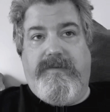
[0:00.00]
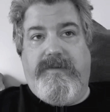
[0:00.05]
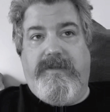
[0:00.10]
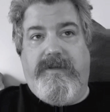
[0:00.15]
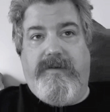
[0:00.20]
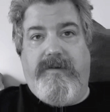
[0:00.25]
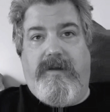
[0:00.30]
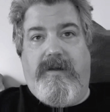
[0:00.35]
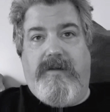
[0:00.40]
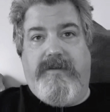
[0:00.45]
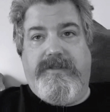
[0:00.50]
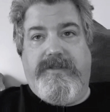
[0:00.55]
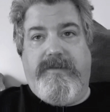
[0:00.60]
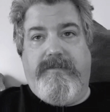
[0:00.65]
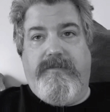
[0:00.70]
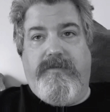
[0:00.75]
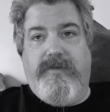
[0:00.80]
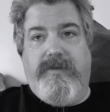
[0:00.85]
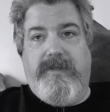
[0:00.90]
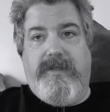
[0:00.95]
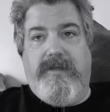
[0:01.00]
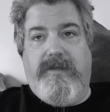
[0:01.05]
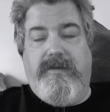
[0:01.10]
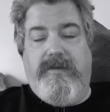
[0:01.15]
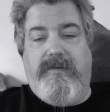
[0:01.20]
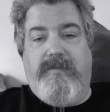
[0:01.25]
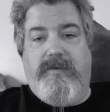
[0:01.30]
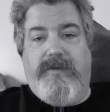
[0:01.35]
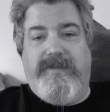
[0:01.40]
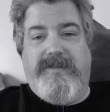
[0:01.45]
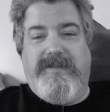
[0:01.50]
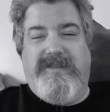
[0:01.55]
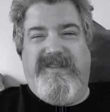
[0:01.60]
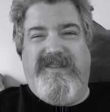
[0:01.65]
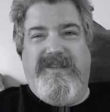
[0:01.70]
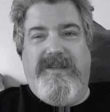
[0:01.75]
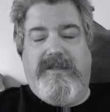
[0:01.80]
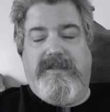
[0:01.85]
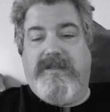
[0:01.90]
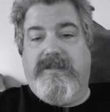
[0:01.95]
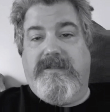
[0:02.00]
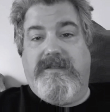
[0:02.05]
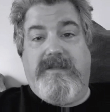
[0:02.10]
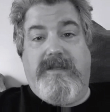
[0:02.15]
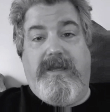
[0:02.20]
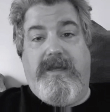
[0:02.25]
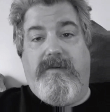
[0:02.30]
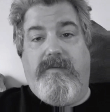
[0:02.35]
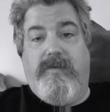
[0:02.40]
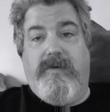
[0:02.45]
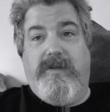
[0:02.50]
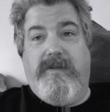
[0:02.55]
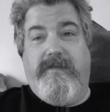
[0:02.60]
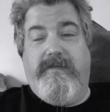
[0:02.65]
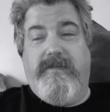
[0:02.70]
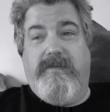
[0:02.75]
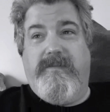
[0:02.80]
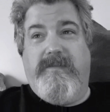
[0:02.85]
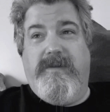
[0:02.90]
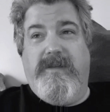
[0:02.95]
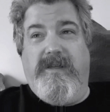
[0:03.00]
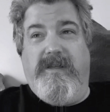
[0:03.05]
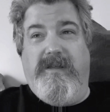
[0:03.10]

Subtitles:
there are some really good ones. This is not one of them.